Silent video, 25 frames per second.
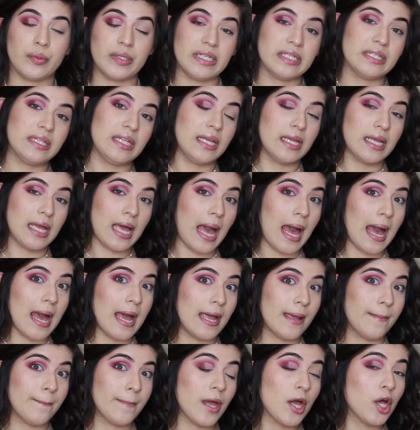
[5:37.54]
what I think
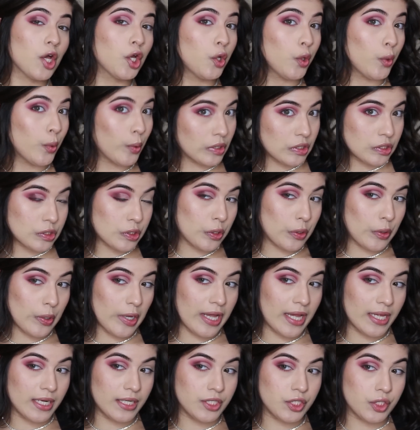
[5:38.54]
I'm going to go
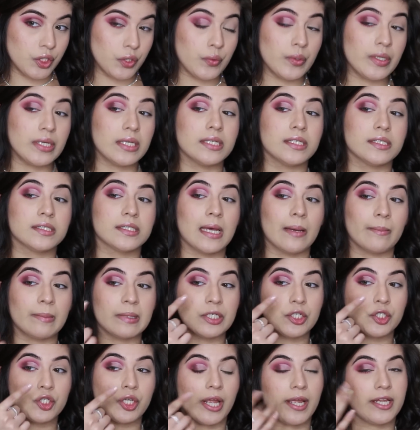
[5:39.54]
ahead and do is I'm
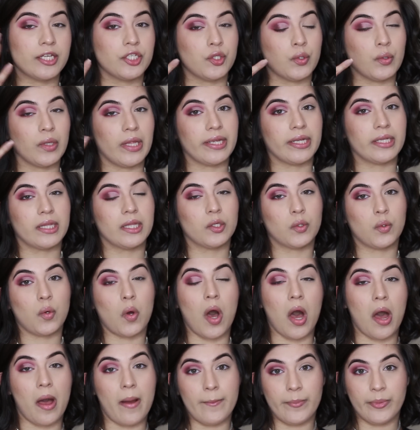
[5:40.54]
going to try and do like a
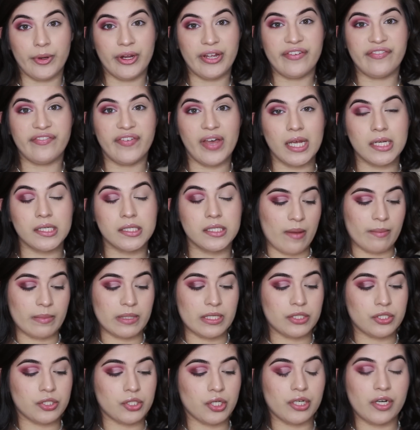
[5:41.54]
little ombre effect. I'm
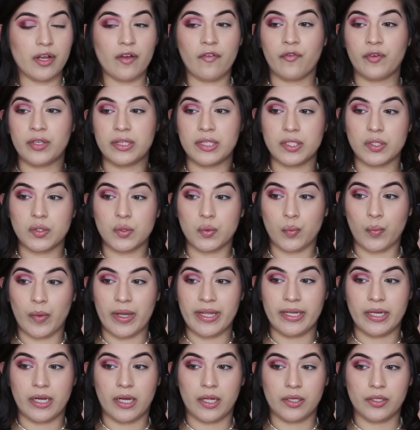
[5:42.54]
going to start off with this
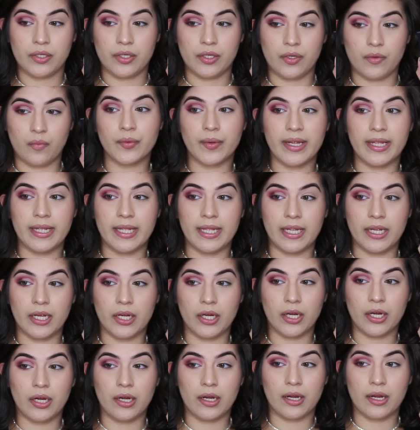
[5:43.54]
white color right
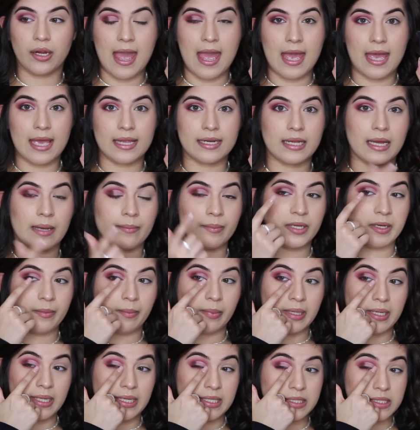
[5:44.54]
here, and I'm going
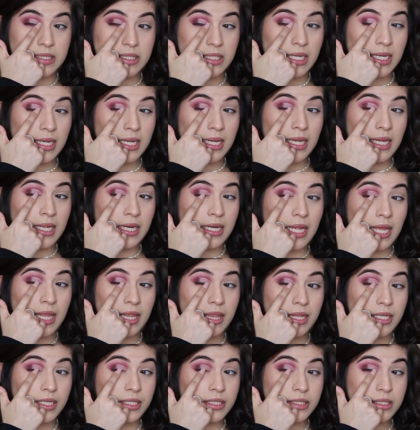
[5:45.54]
to place it
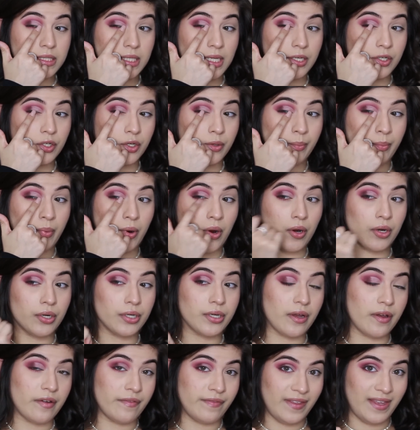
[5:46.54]
in this inner
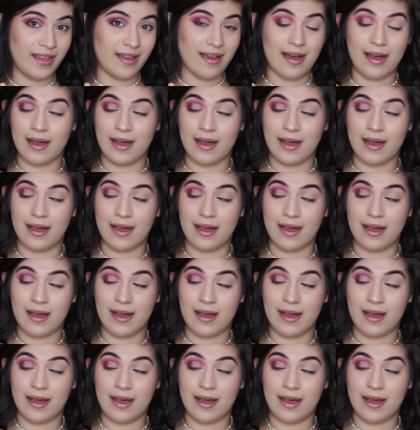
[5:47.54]
part of the